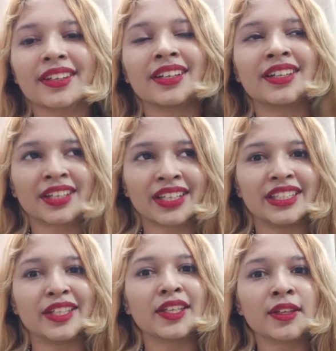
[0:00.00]
a
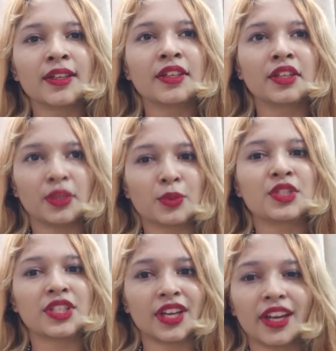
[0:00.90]
really cute
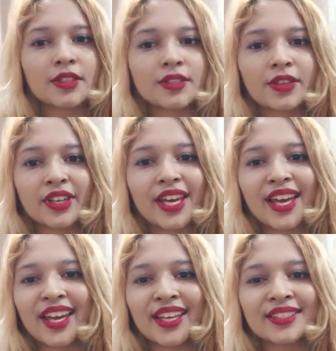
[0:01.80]
shade. So
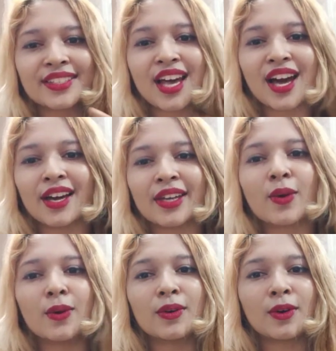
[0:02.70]
guys,
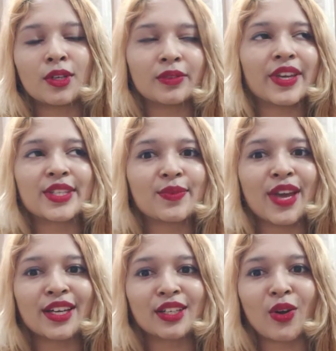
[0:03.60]
I always
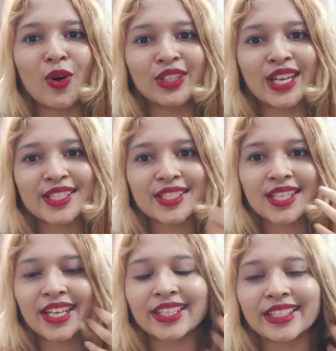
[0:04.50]
wear long
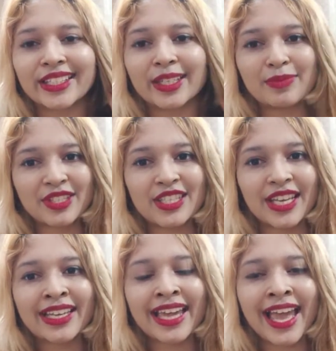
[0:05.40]
lasting
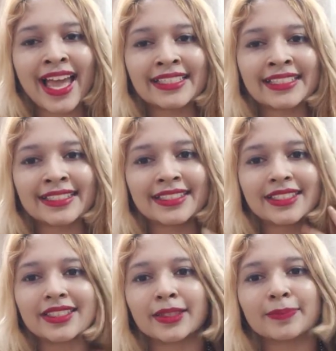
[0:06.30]
lipstick
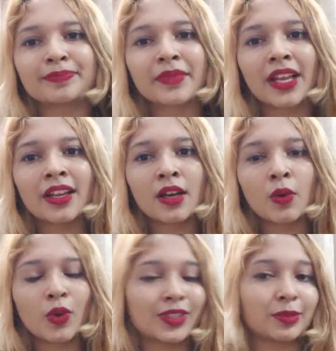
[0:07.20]
and
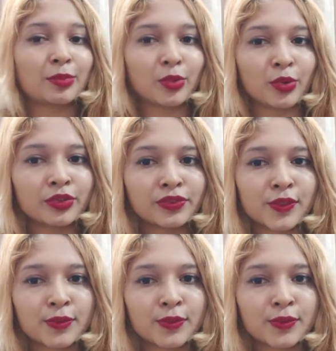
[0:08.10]
waterproof.